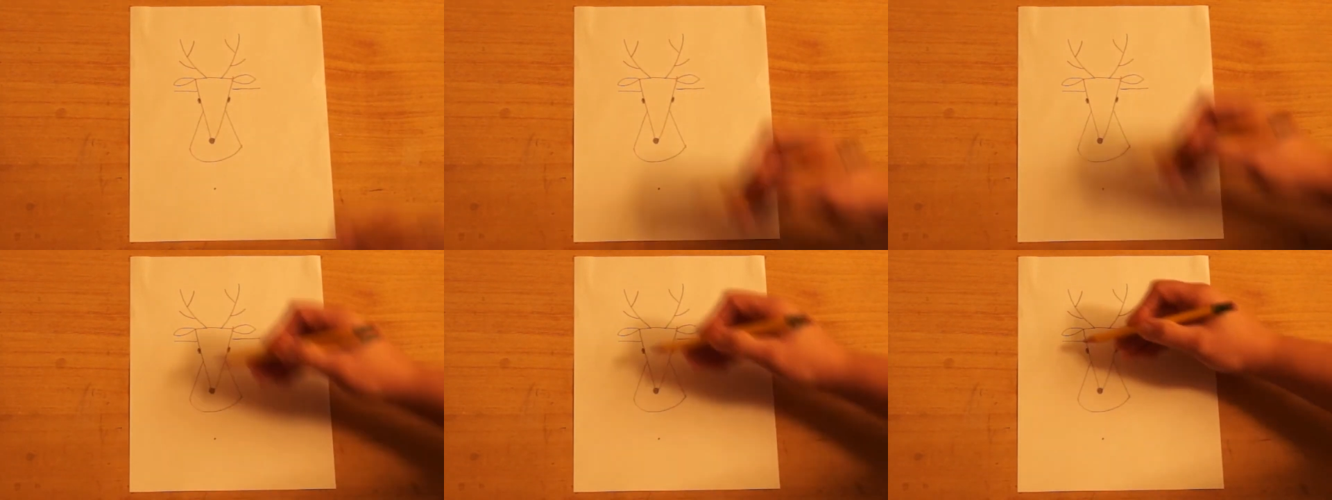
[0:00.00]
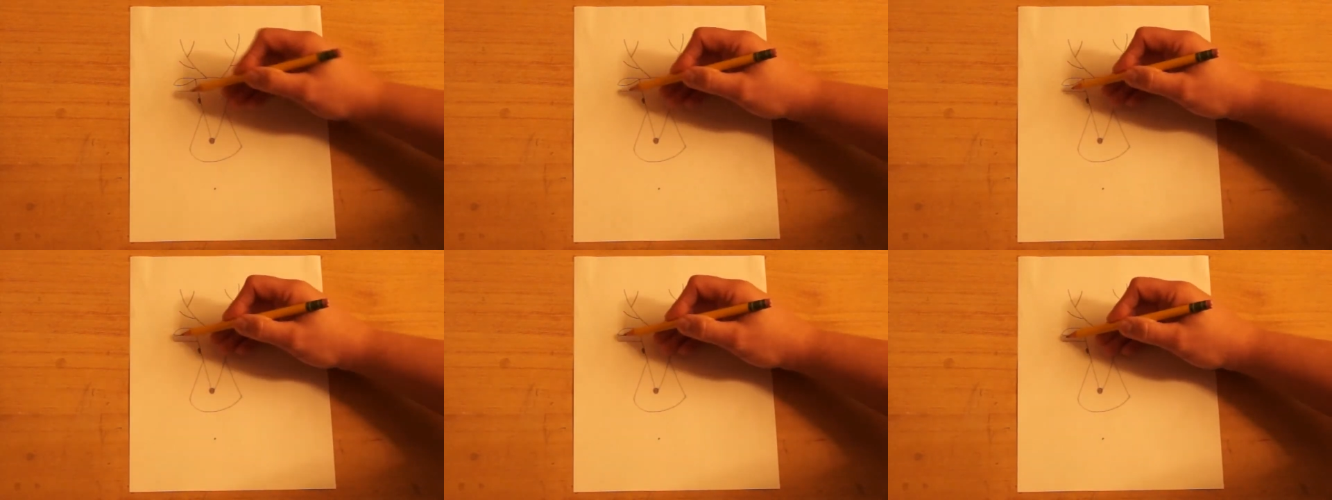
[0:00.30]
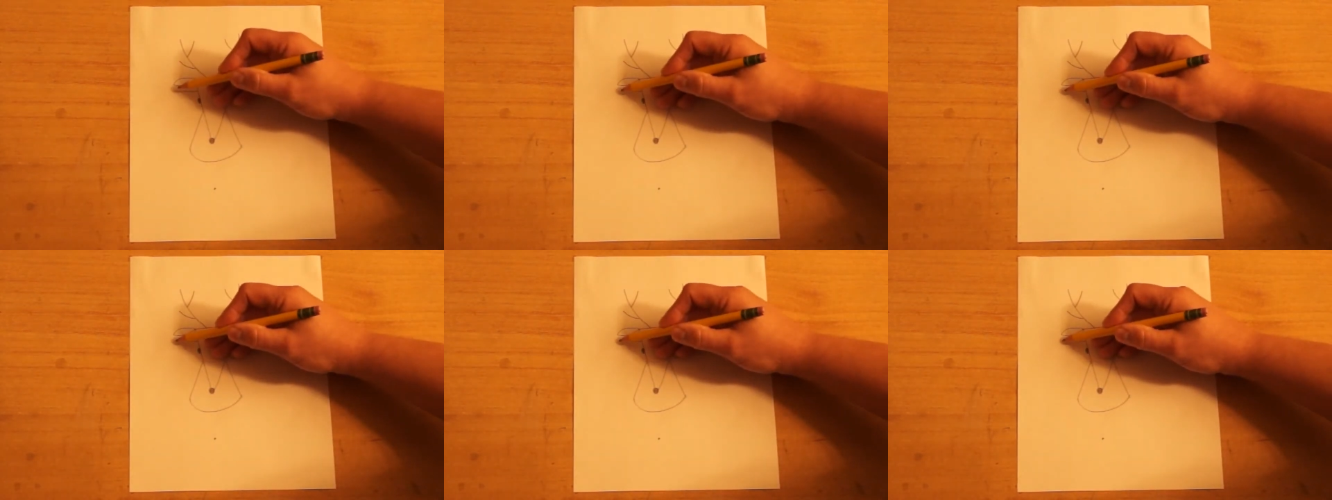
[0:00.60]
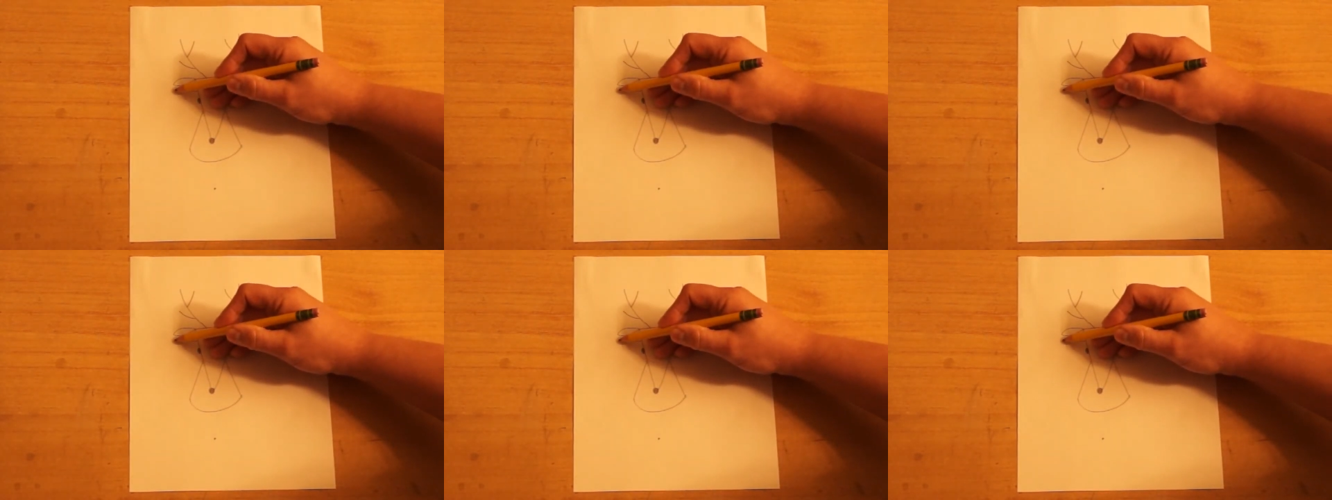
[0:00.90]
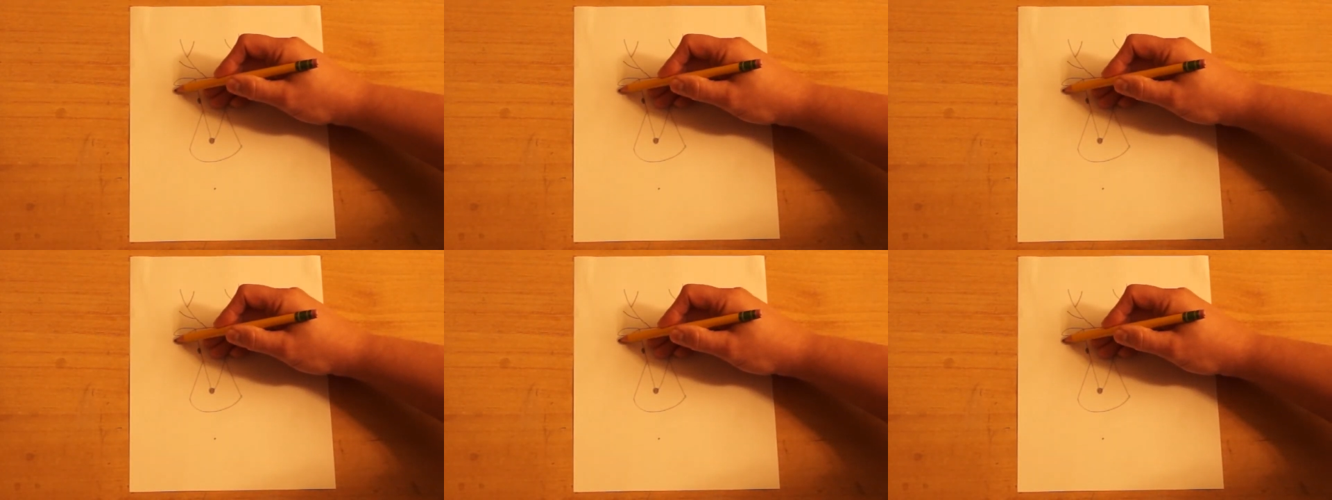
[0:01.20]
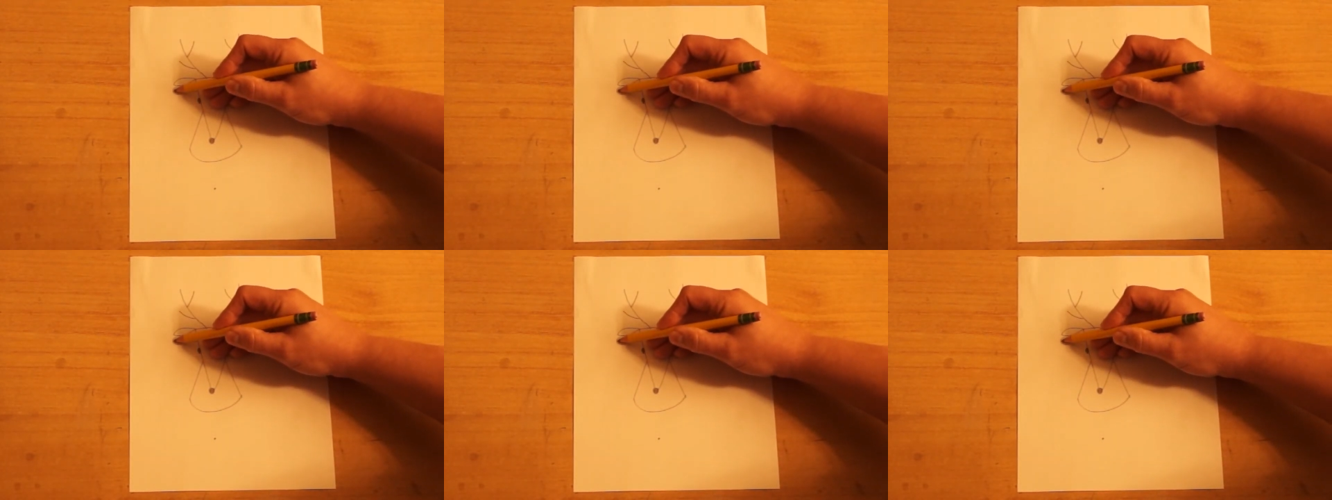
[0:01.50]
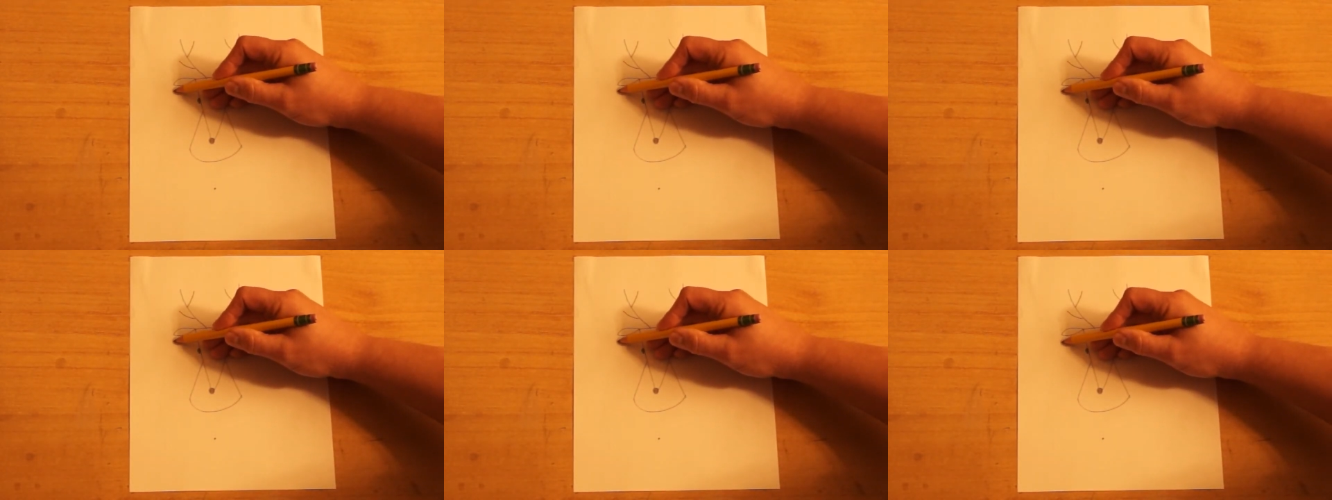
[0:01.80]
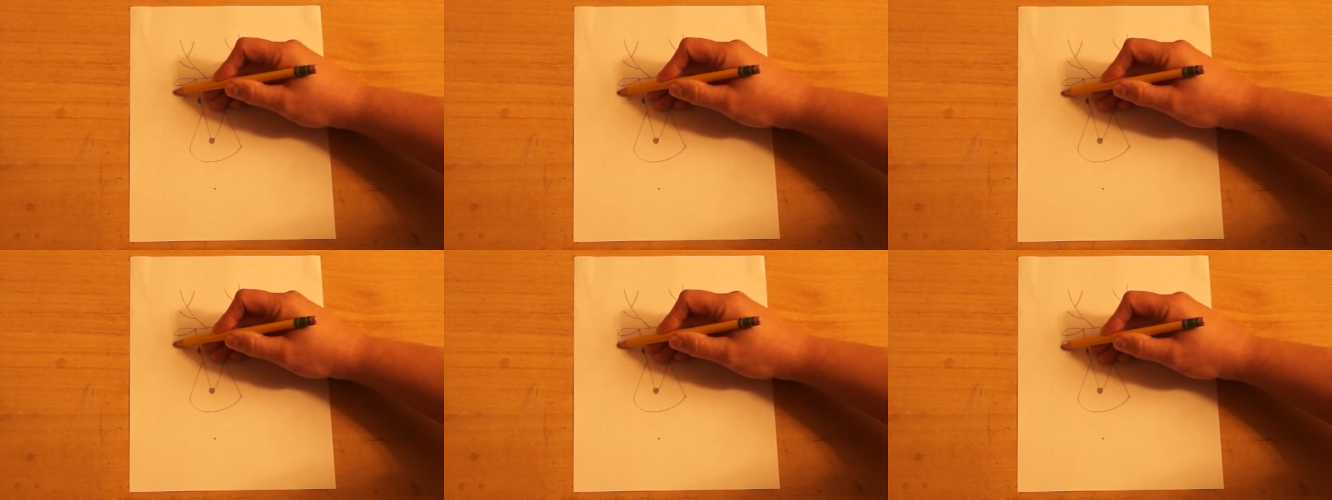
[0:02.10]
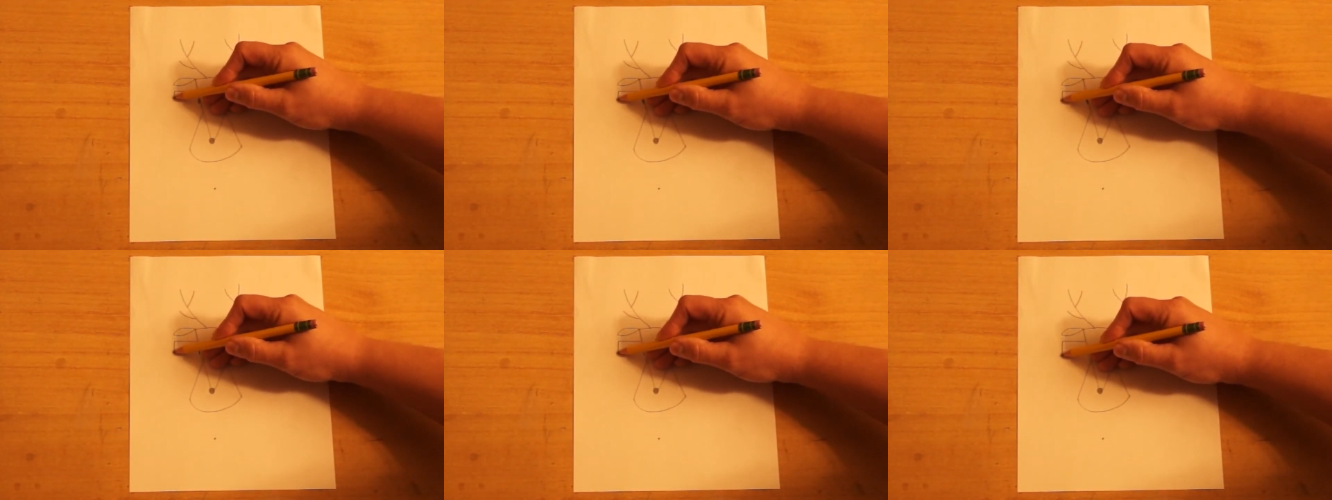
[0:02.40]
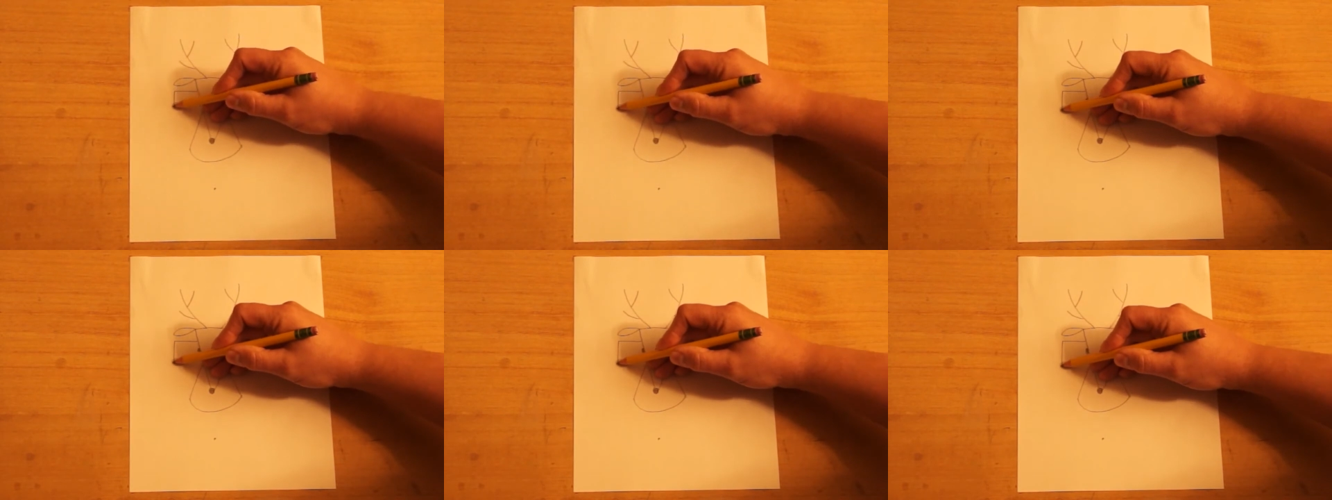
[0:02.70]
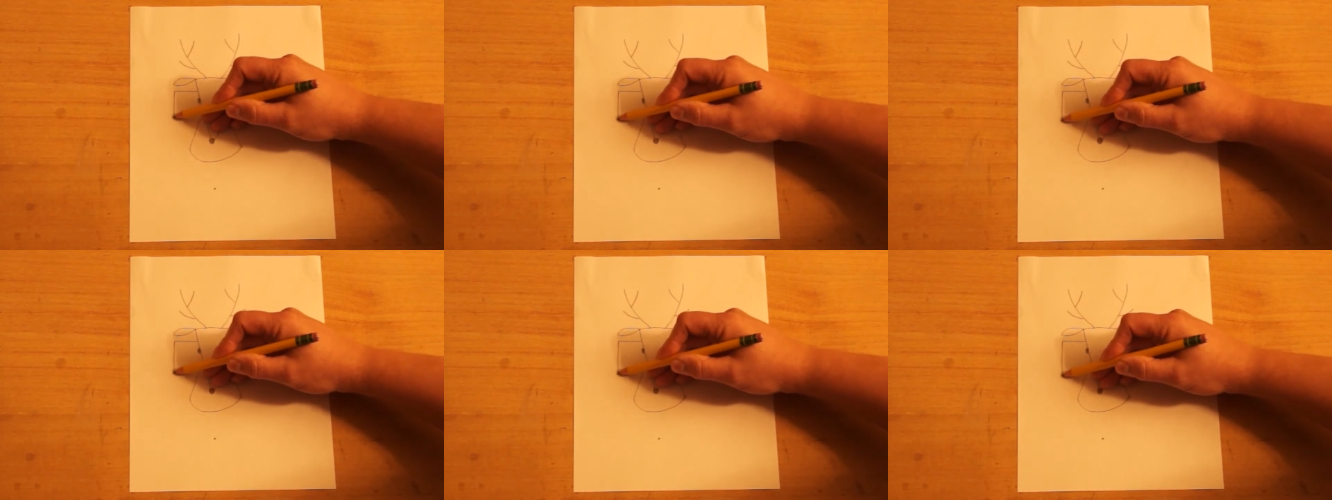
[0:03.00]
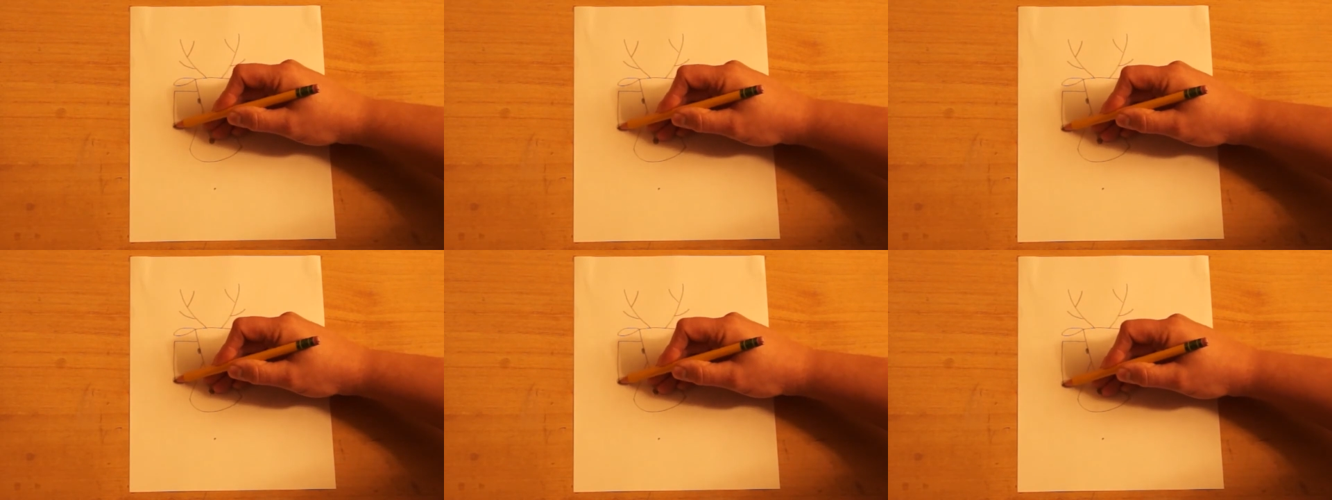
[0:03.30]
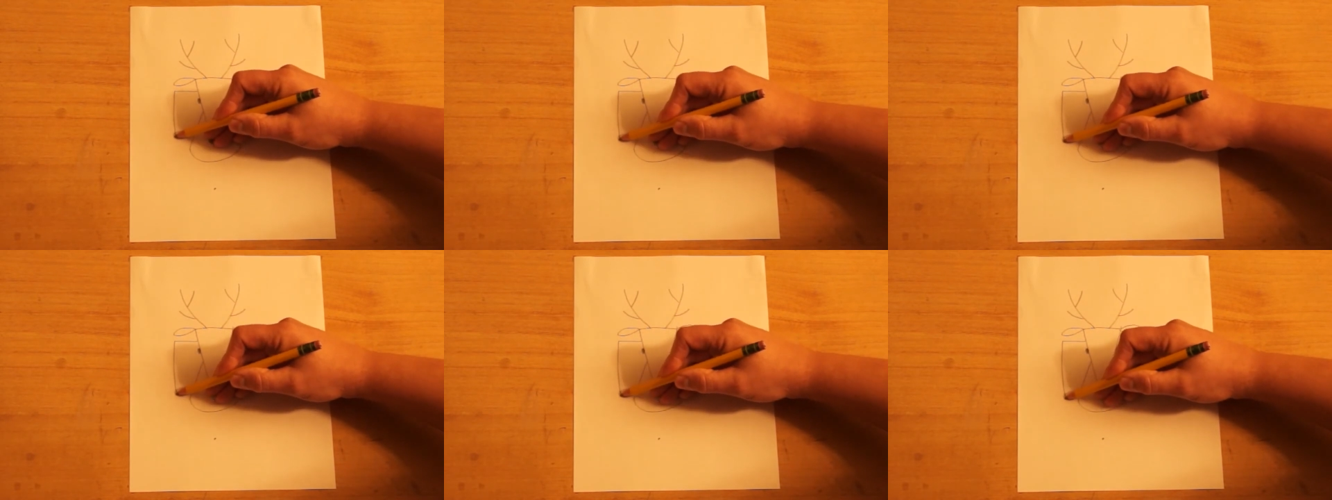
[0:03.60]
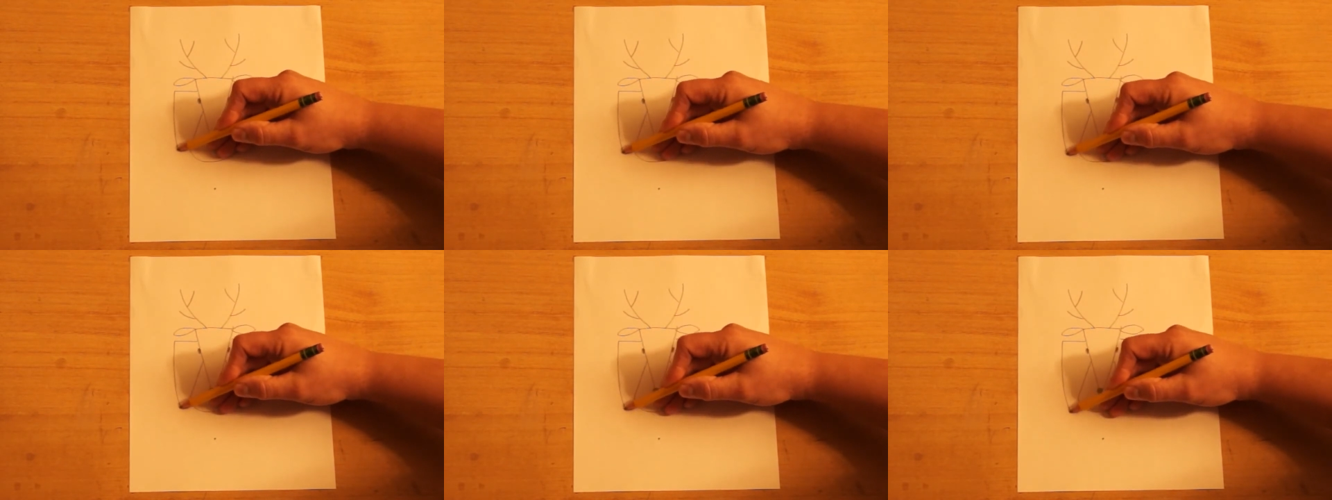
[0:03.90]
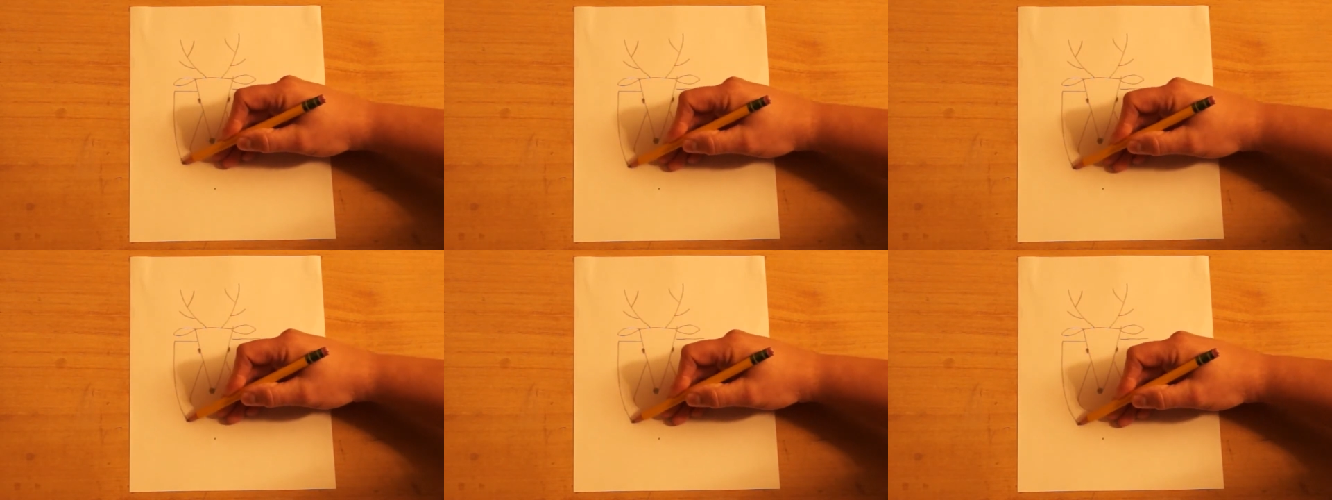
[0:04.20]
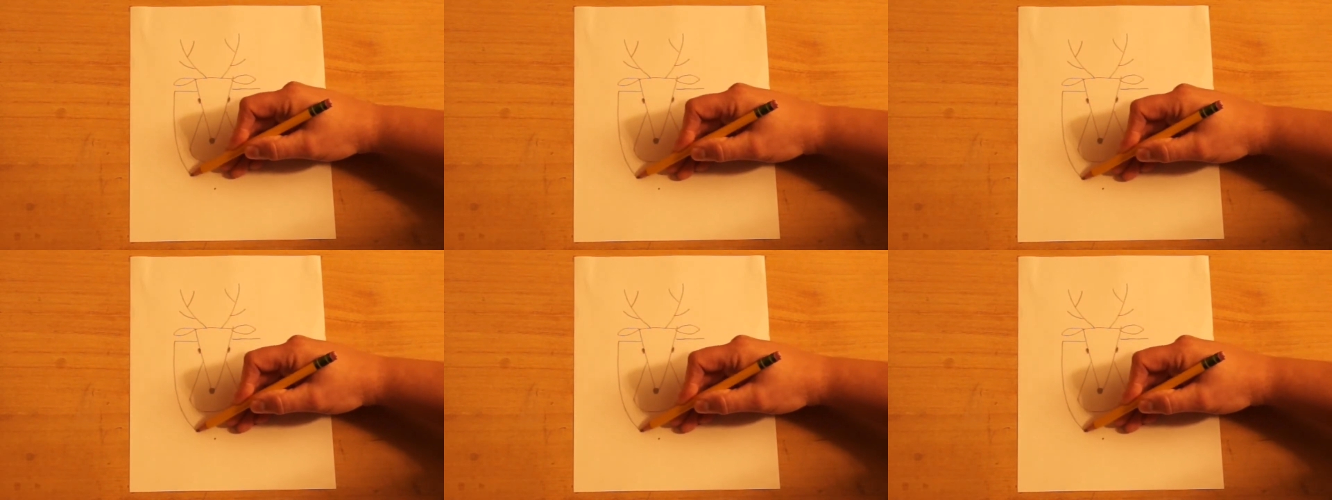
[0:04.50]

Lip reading: (no speaker visible)